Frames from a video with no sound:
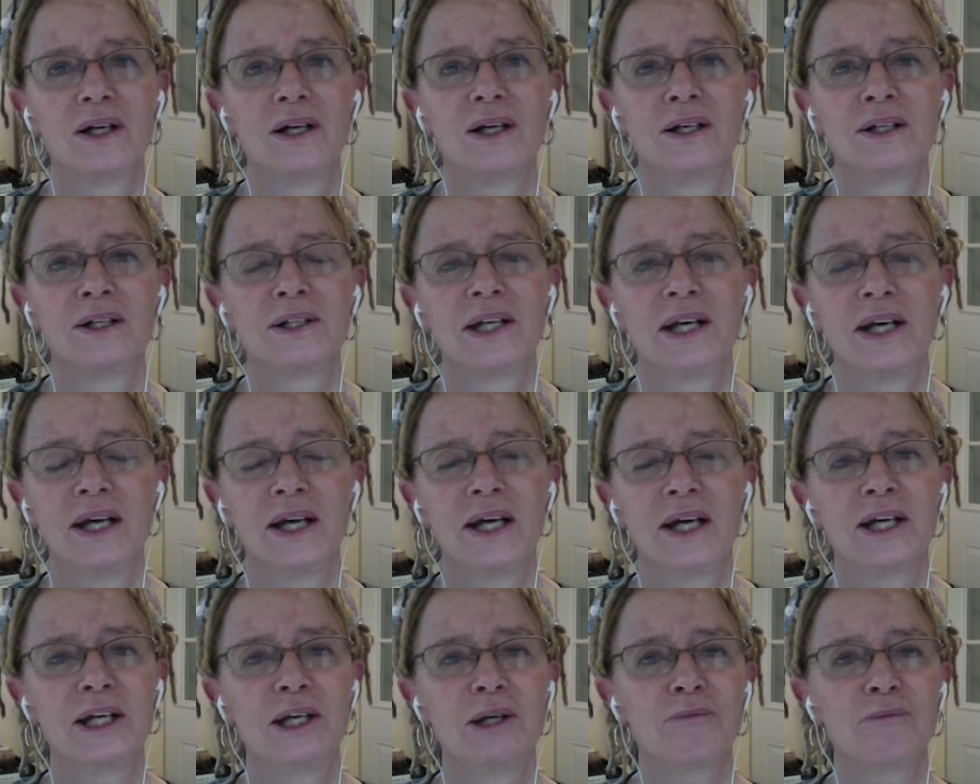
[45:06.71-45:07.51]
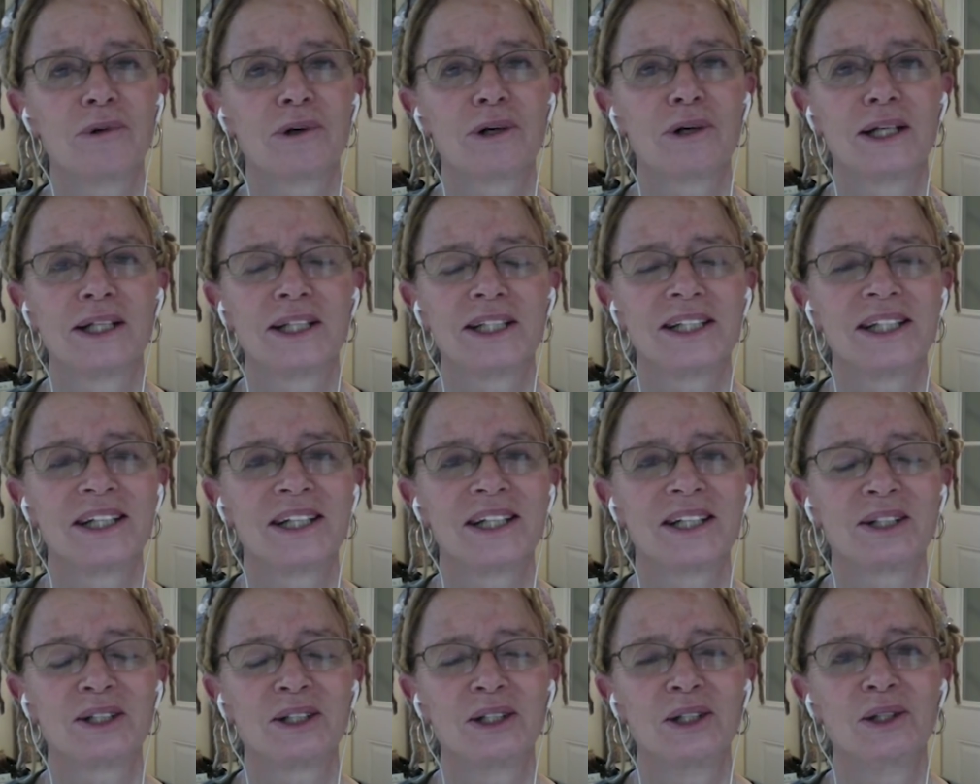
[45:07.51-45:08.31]
on the Annie
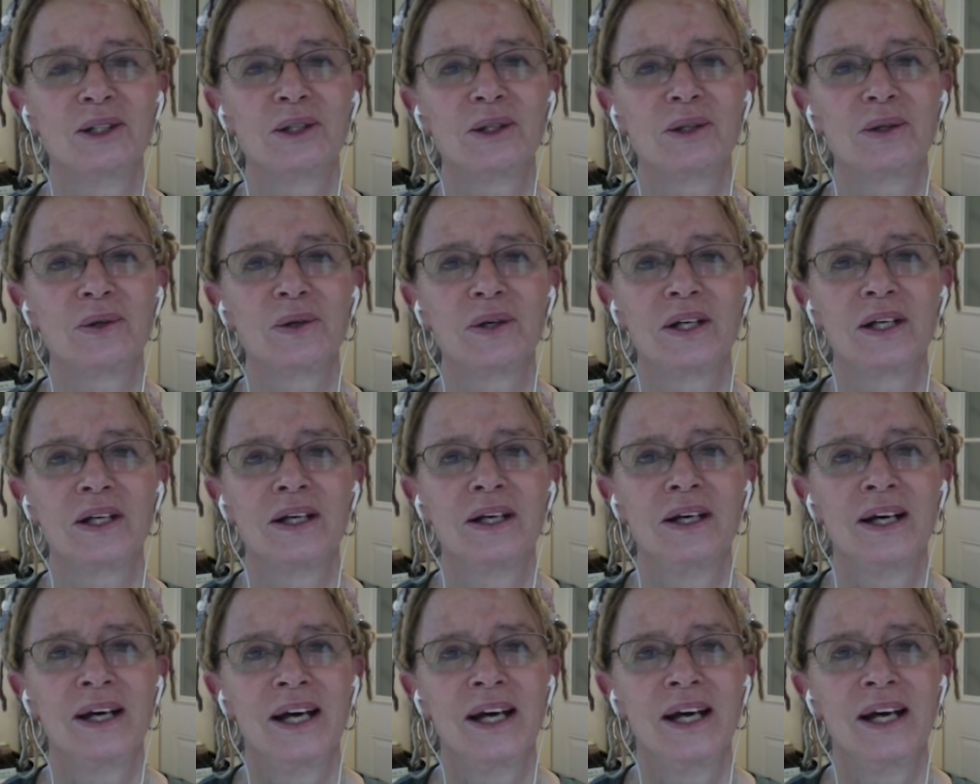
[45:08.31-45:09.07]
project, you know, and